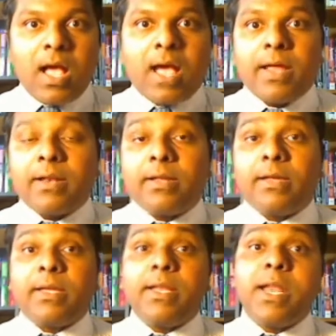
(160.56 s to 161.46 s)
And uh,
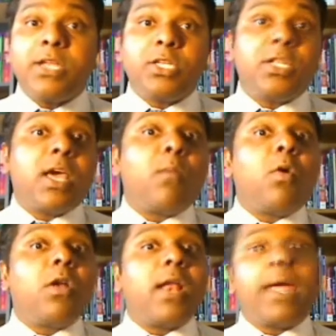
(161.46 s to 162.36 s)
in addition, they are
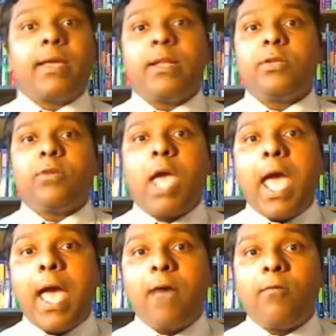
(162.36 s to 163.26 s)
more likely to
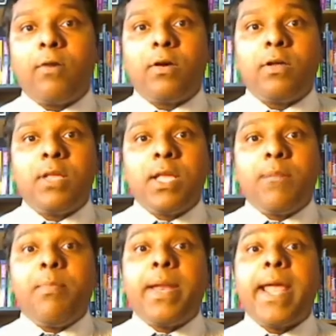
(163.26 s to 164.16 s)
have uh,
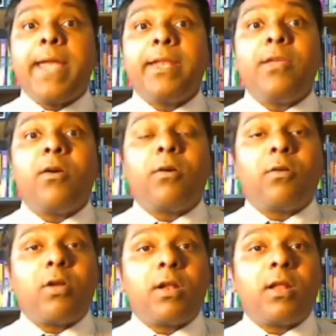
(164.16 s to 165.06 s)
benign
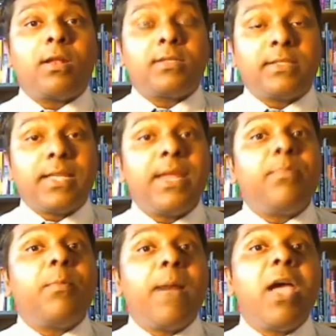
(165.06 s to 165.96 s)
neonatal
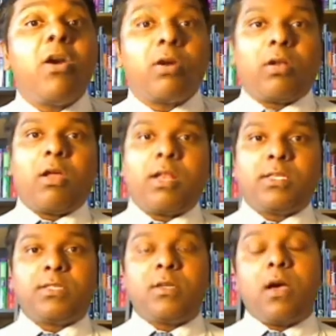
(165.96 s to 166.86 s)
sleep
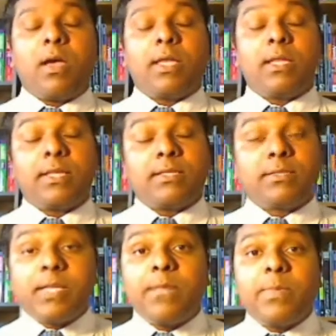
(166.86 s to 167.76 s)
myoclonus. Uh, in the
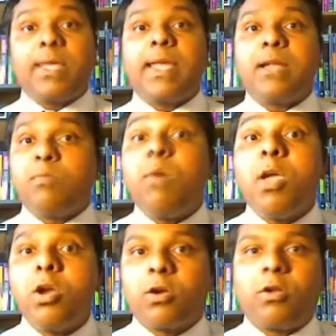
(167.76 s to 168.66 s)
sleep, they get
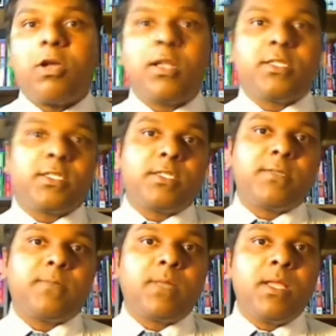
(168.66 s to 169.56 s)
myoclonus.